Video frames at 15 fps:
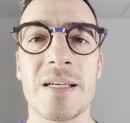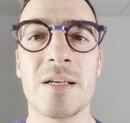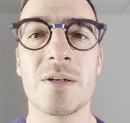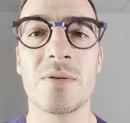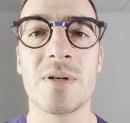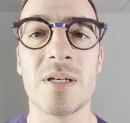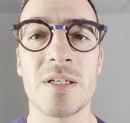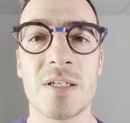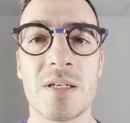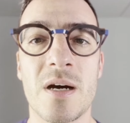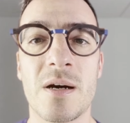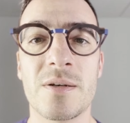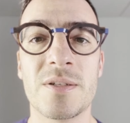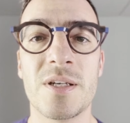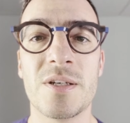increased
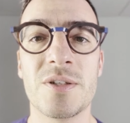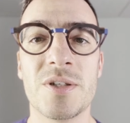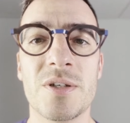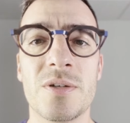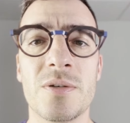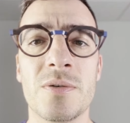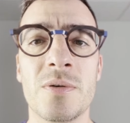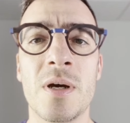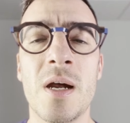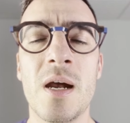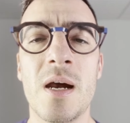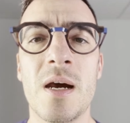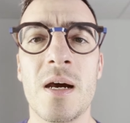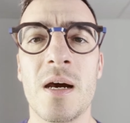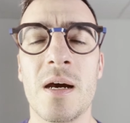scar tissue.
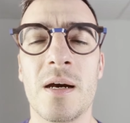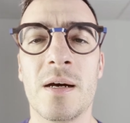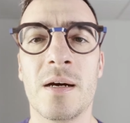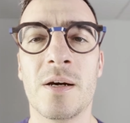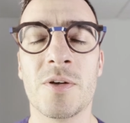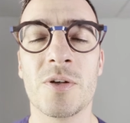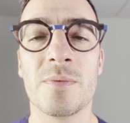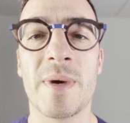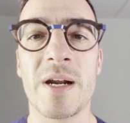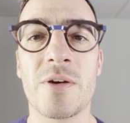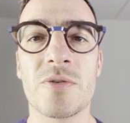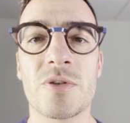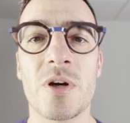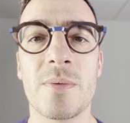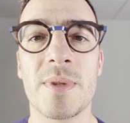Under a
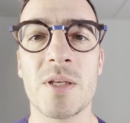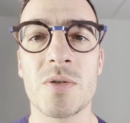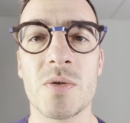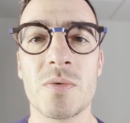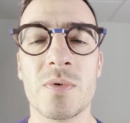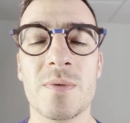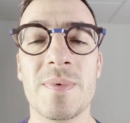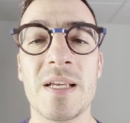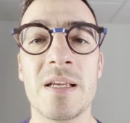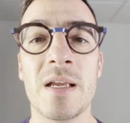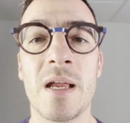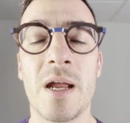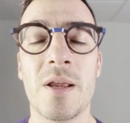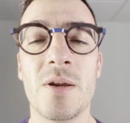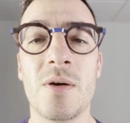microscope, this would
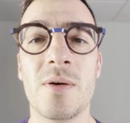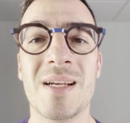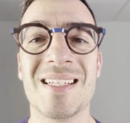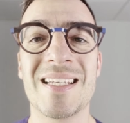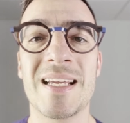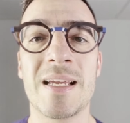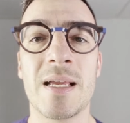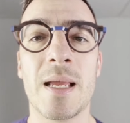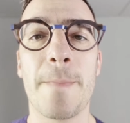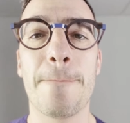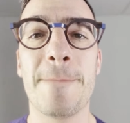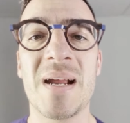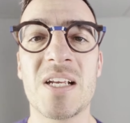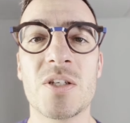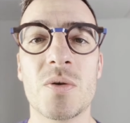be known as a
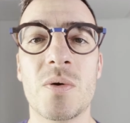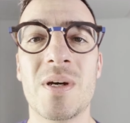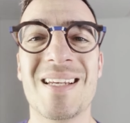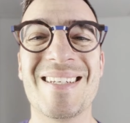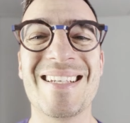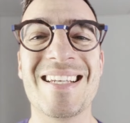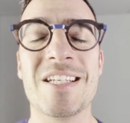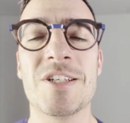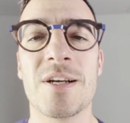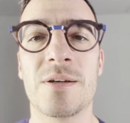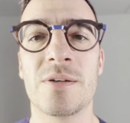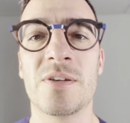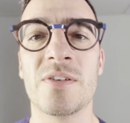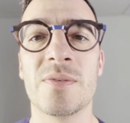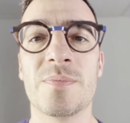myxoid
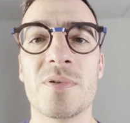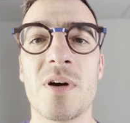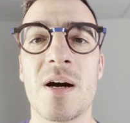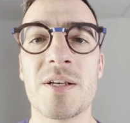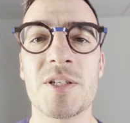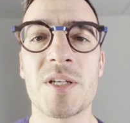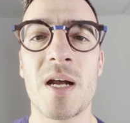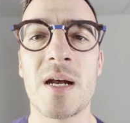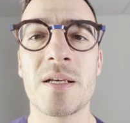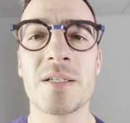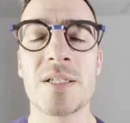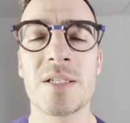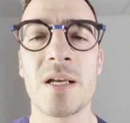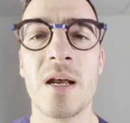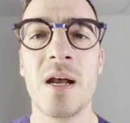degenerative
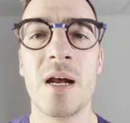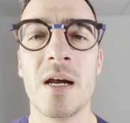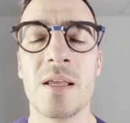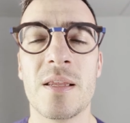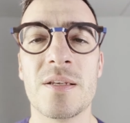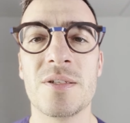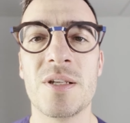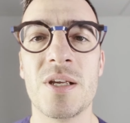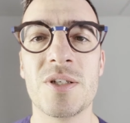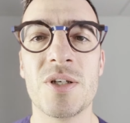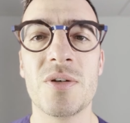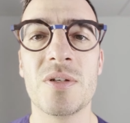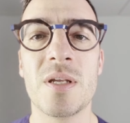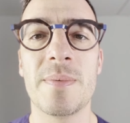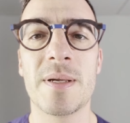process. This
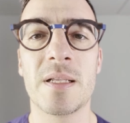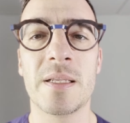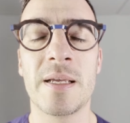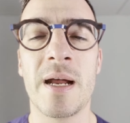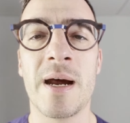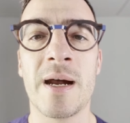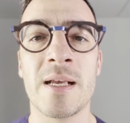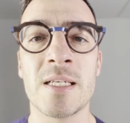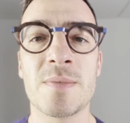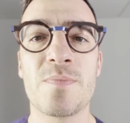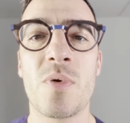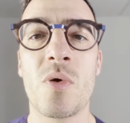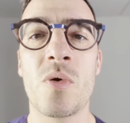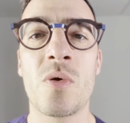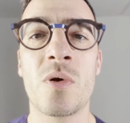tissue typically has
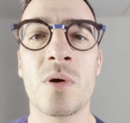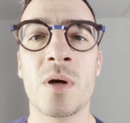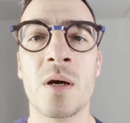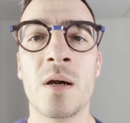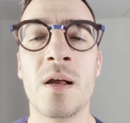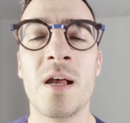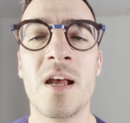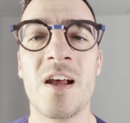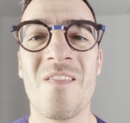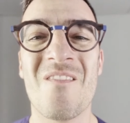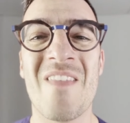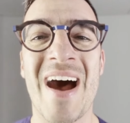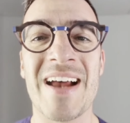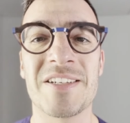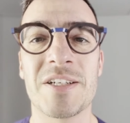poor
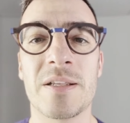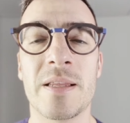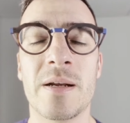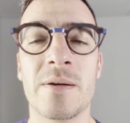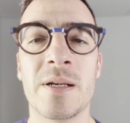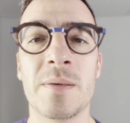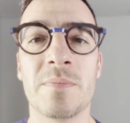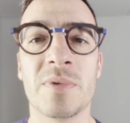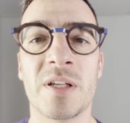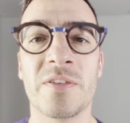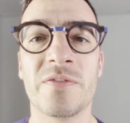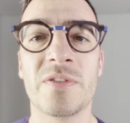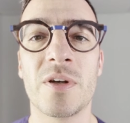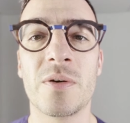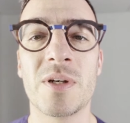vascularity and blood
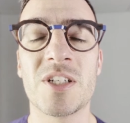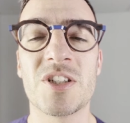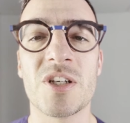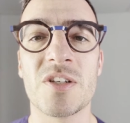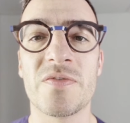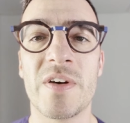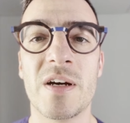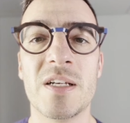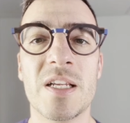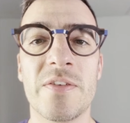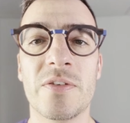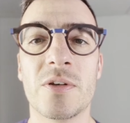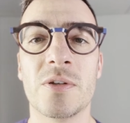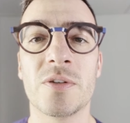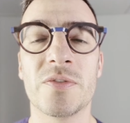flow, and it's just very
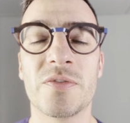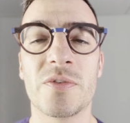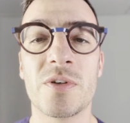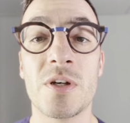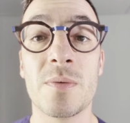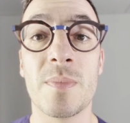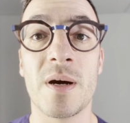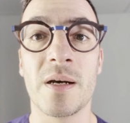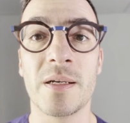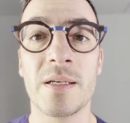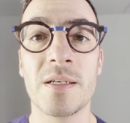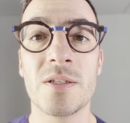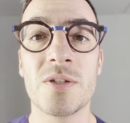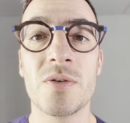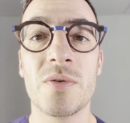difficult for your
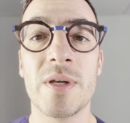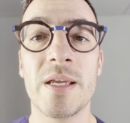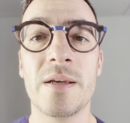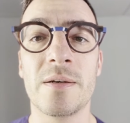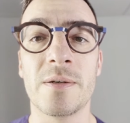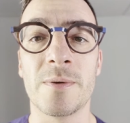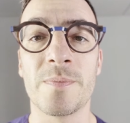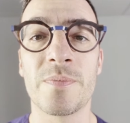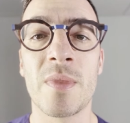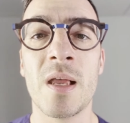body to heal.